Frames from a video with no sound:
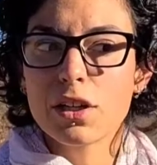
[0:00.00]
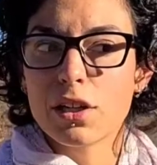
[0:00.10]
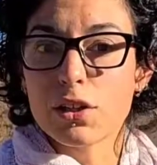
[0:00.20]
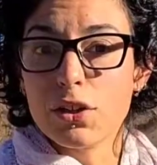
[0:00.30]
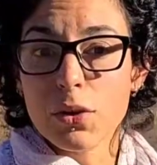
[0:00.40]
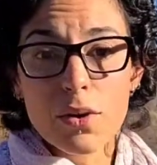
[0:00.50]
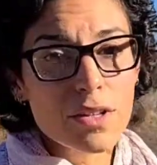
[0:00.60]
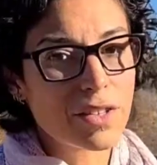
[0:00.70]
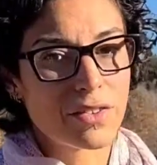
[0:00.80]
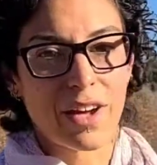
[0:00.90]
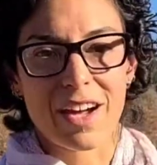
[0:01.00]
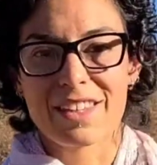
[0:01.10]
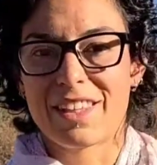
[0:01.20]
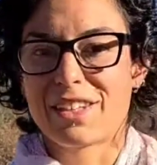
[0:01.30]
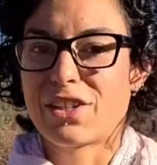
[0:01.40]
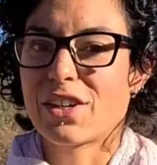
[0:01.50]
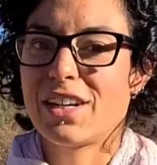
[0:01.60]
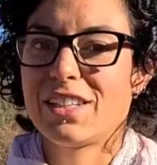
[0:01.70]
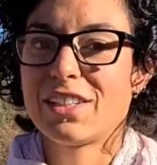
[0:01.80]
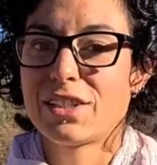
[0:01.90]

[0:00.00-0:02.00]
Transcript: ignore the fact that you're in